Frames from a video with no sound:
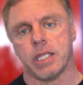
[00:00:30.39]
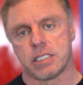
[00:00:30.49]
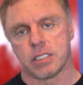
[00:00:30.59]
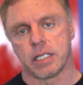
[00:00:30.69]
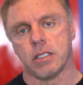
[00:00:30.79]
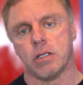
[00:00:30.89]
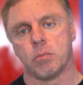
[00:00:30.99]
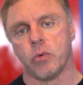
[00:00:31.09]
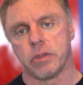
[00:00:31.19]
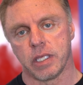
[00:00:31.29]
that's like the
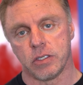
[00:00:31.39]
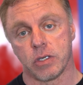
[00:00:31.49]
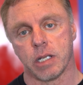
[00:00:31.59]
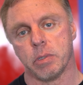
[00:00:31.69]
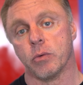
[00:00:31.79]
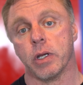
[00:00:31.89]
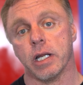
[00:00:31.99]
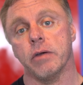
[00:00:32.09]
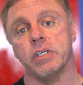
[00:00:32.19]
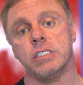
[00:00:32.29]
number one thing you have got to be
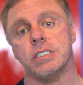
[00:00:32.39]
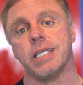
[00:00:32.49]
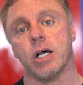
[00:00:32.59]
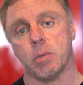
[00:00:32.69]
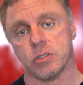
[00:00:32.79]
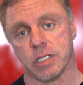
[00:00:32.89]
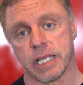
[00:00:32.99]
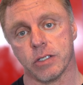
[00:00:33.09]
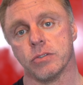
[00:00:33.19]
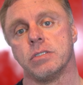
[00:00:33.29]
aware of. It's just elbows and
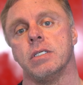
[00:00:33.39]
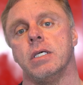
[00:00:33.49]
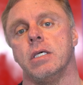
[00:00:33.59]
angles.